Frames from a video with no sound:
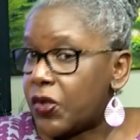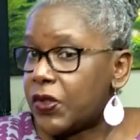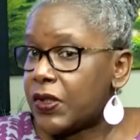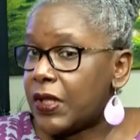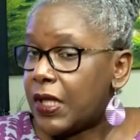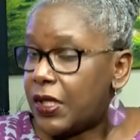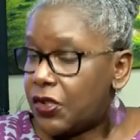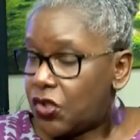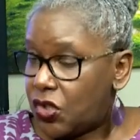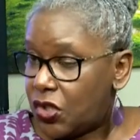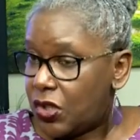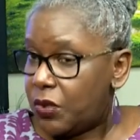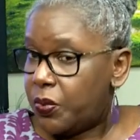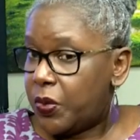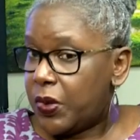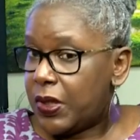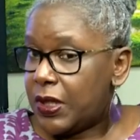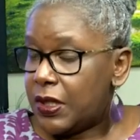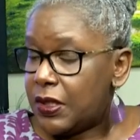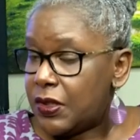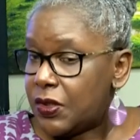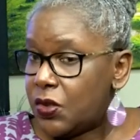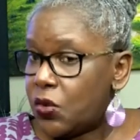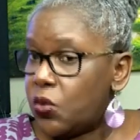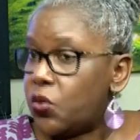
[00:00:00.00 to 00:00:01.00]
Because there are
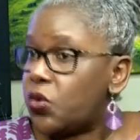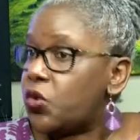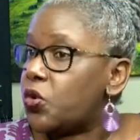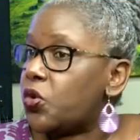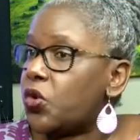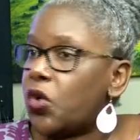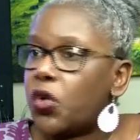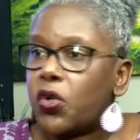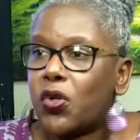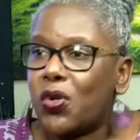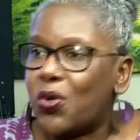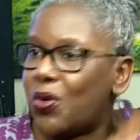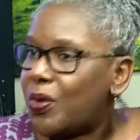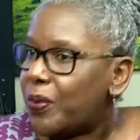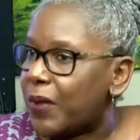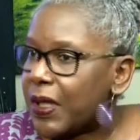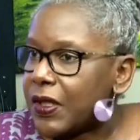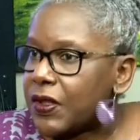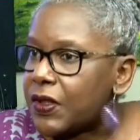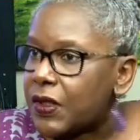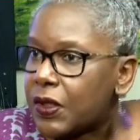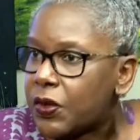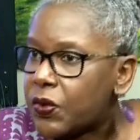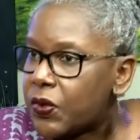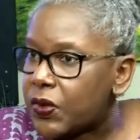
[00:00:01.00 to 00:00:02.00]
GPs who do not know
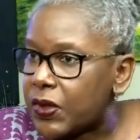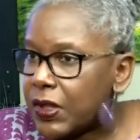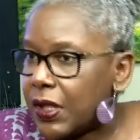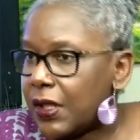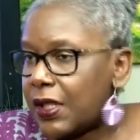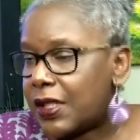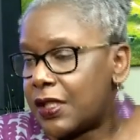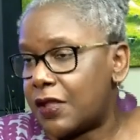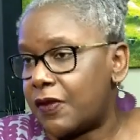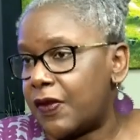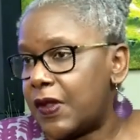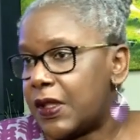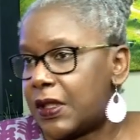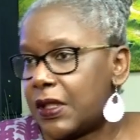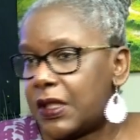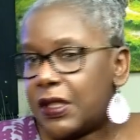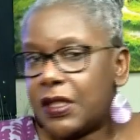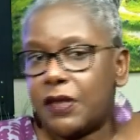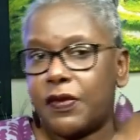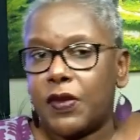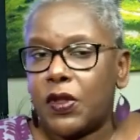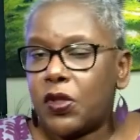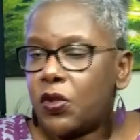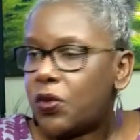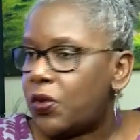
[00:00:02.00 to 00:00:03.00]
about sickle cell. Let's face
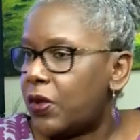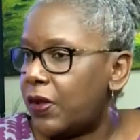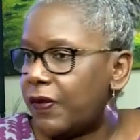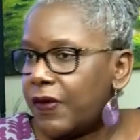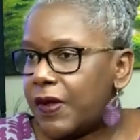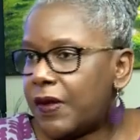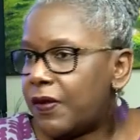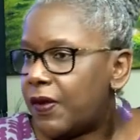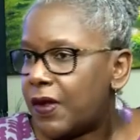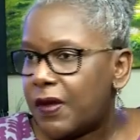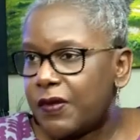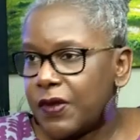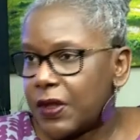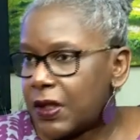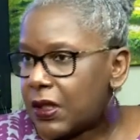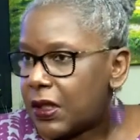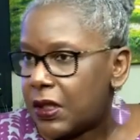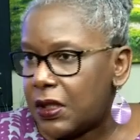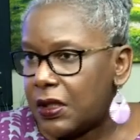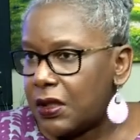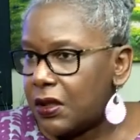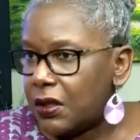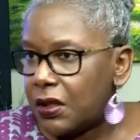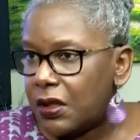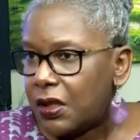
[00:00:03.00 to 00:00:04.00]
it. If they've never
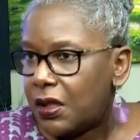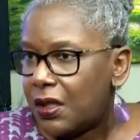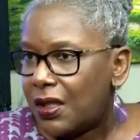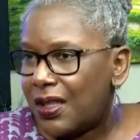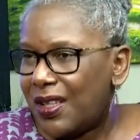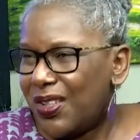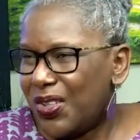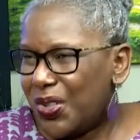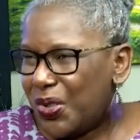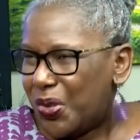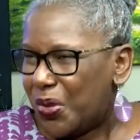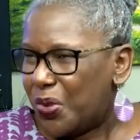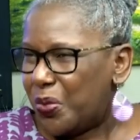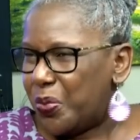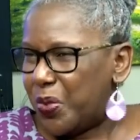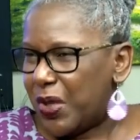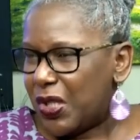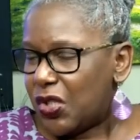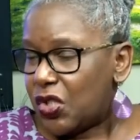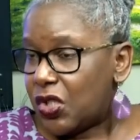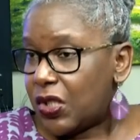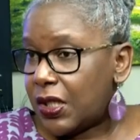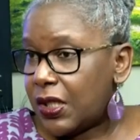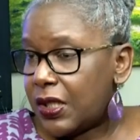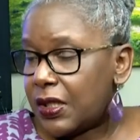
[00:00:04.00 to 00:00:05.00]
seen
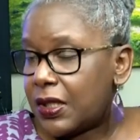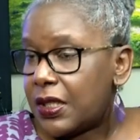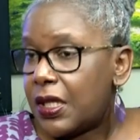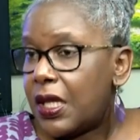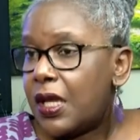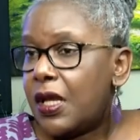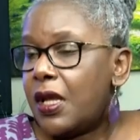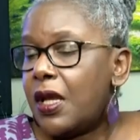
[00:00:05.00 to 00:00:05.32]
patients.